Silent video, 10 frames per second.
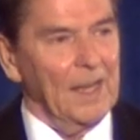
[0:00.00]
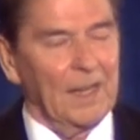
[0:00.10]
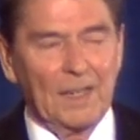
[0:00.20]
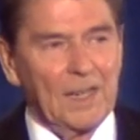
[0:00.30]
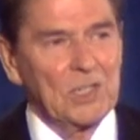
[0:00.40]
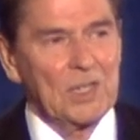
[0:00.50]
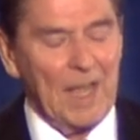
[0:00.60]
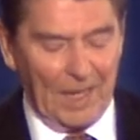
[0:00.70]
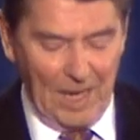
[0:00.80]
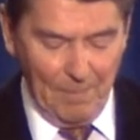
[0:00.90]
And it doesn't
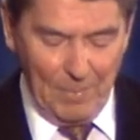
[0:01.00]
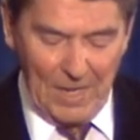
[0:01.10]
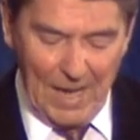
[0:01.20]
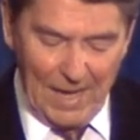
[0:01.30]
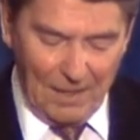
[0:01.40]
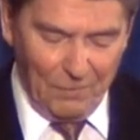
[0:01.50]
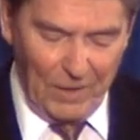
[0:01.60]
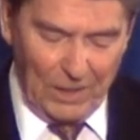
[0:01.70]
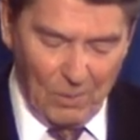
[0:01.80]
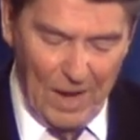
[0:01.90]
take an M B A to
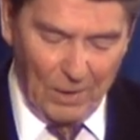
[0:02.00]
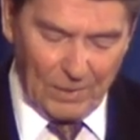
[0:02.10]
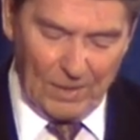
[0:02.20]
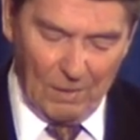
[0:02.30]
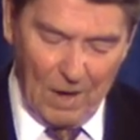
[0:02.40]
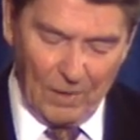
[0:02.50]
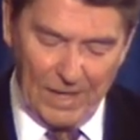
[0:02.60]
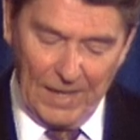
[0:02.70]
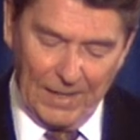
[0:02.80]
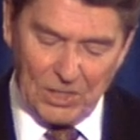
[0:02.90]
figure out there are
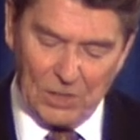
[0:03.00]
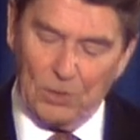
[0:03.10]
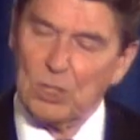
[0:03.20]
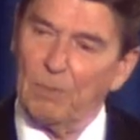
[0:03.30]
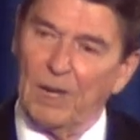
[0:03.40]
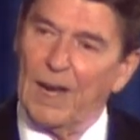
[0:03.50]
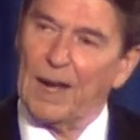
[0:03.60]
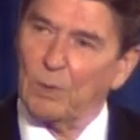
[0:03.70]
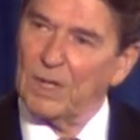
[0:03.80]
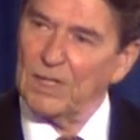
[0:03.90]
inexcusable
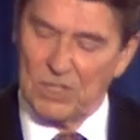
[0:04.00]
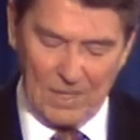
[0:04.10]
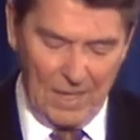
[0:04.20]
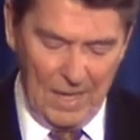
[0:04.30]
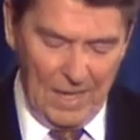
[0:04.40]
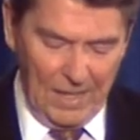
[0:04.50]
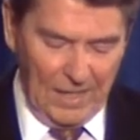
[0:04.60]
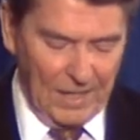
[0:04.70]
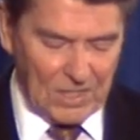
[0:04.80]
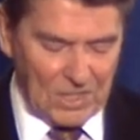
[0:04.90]
inequities
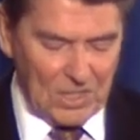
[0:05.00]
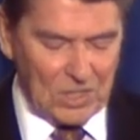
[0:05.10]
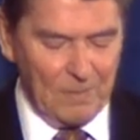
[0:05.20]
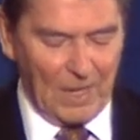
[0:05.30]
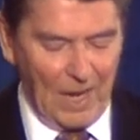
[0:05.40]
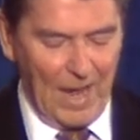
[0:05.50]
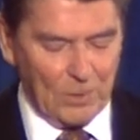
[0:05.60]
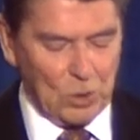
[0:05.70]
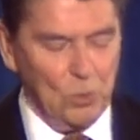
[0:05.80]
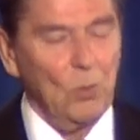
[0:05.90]
in a system that
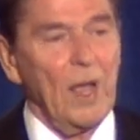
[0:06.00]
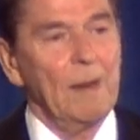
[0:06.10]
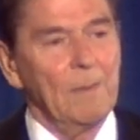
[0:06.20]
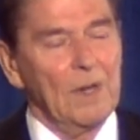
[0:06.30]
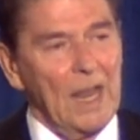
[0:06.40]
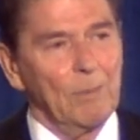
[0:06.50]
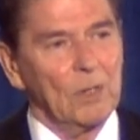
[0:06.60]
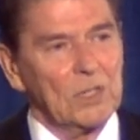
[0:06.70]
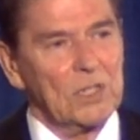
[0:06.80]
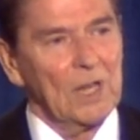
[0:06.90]
allows two
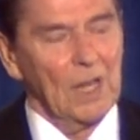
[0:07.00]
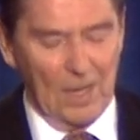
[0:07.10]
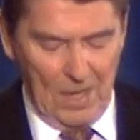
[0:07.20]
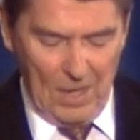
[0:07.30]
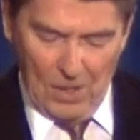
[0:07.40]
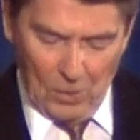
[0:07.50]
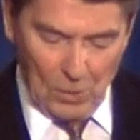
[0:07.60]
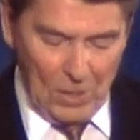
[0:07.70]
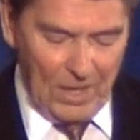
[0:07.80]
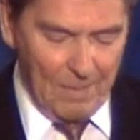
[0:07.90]
neighbors earning